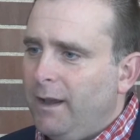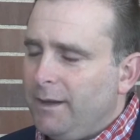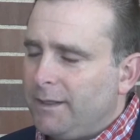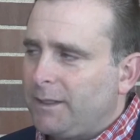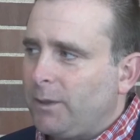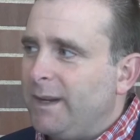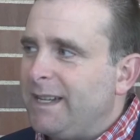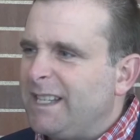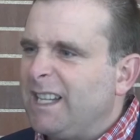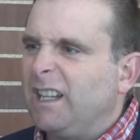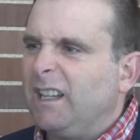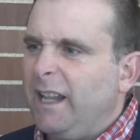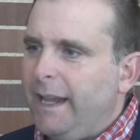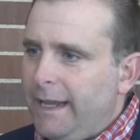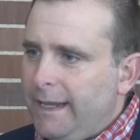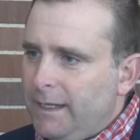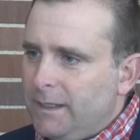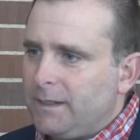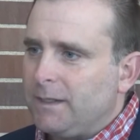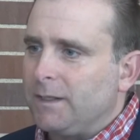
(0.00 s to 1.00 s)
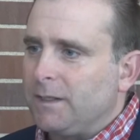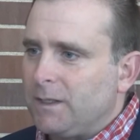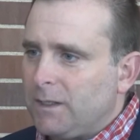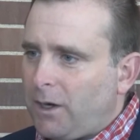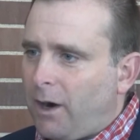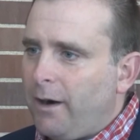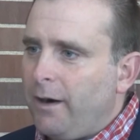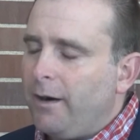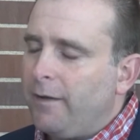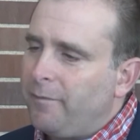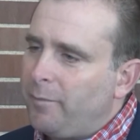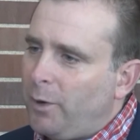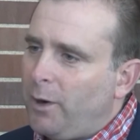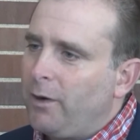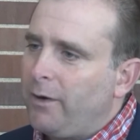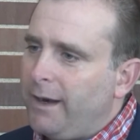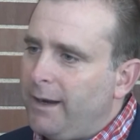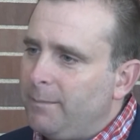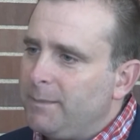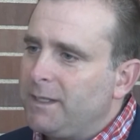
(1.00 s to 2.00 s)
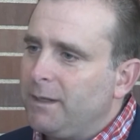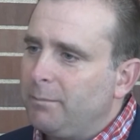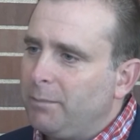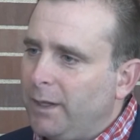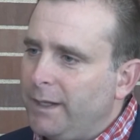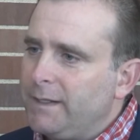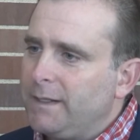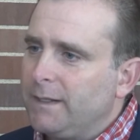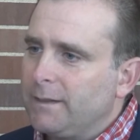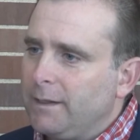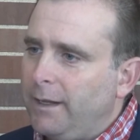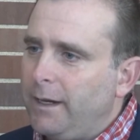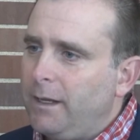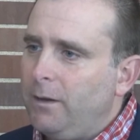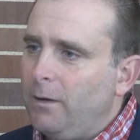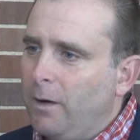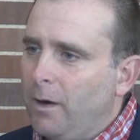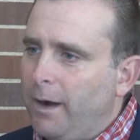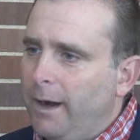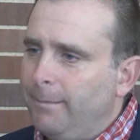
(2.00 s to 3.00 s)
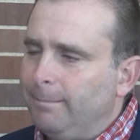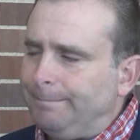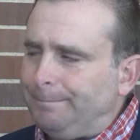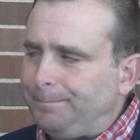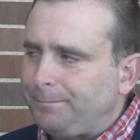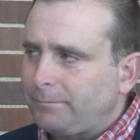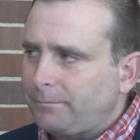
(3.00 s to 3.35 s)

So it delays the start of programs in places like Ukraine,